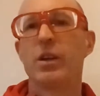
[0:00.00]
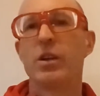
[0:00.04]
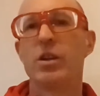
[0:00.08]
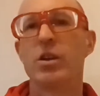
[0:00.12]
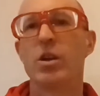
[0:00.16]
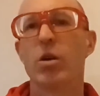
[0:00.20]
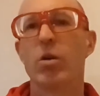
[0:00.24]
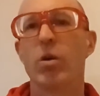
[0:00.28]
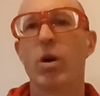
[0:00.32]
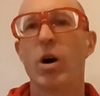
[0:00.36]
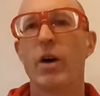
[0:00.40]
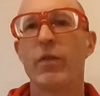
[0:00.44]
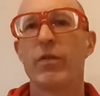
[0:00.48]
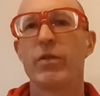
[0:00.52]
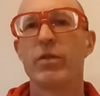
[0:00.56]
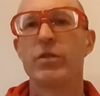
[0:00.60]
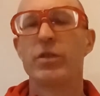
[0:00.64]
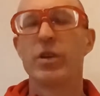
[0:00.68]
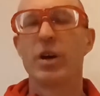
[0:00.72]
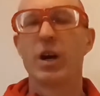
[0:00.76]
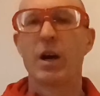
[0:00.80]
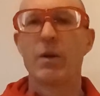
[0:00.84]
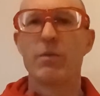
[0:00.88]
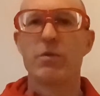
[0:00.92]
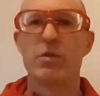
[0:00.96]

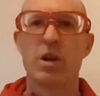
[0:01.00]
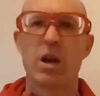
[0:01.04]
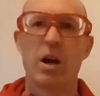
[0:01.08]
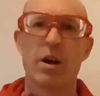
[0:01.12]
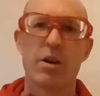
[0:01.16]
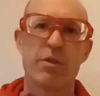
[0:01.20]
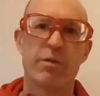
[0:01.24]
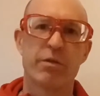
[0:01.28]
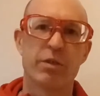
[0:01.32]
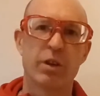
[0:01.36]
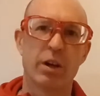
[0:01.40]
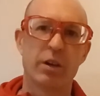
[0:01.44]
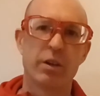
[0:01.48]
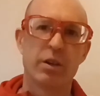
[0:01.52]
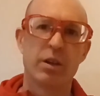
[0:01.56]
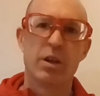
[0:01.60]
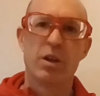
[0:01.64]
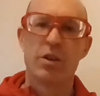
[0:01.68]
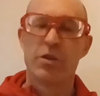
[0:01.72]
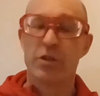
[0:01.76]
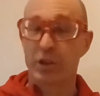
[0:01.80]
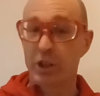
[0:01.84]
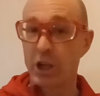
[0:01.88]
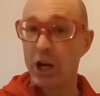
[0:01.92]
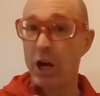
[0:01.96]
Oftentimes, you've got
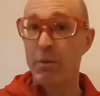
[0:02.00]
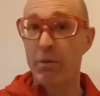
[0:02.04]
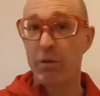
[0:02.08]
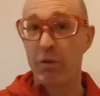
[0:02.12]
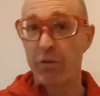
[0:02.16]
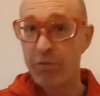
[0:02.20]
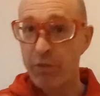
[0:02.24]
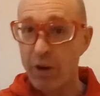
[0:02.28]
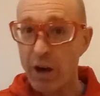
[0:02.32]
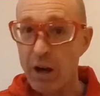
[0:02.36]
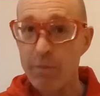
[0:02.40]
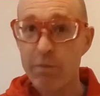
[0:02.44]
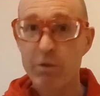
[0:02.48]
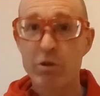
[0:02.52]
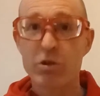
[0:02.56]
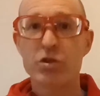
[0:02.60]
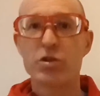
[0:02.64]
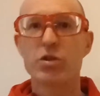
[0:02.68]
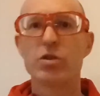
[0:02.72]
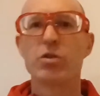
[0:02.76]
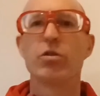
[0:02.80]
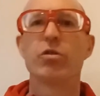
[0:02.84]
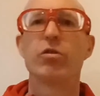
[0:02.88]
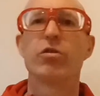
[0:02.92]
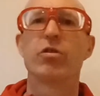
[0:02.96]
the carbon fiber
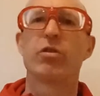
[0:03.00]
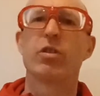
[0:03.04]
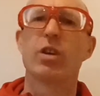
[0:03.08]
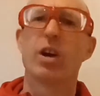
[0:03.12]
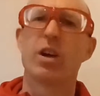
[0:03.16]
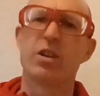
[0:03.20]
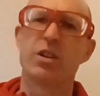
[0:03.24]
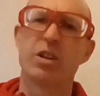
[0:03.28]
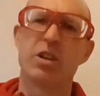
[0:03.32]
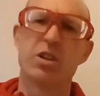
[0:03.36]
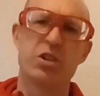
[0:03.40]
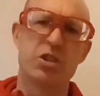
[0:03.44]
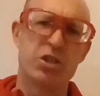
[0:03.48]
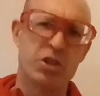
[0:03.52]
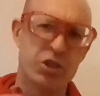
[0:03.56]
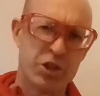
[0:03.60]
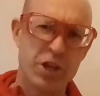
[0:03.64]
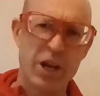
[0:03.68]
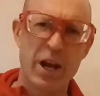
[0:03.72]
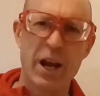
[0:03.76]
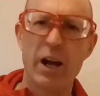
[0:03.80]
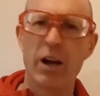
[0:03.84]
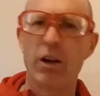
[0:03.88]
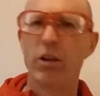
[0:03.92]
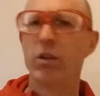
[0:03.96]
shoes, you got
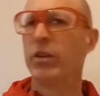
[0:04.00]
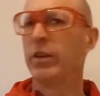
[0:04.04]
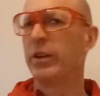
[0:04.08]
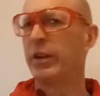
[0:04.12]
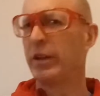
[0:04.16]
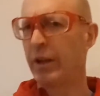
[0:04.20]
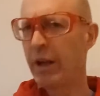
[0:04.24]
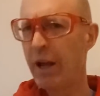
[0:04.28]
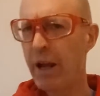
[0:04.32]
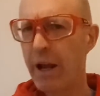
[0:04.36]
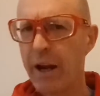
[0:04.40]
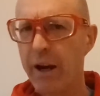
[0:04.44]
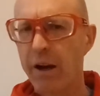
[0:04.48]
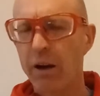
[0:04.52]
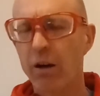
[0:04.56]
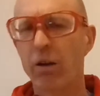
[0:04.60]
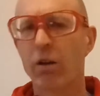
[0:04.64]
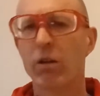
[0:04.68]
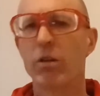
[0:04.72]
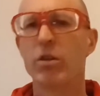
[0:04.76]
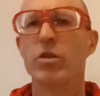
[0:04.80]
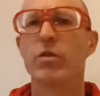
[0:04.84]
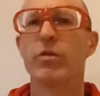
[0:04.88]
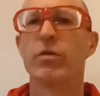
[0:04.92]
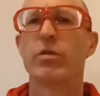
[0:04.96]
gel and air,
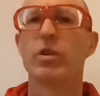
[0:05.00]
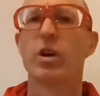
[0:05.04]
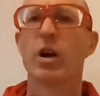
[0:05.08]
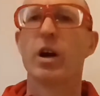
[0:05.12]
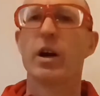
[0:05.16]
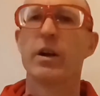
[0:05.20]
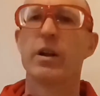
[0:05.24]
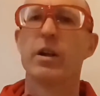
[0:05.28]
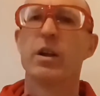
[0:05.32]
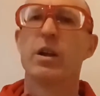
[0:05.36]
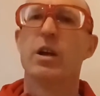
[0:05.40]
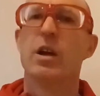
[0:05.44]
you've got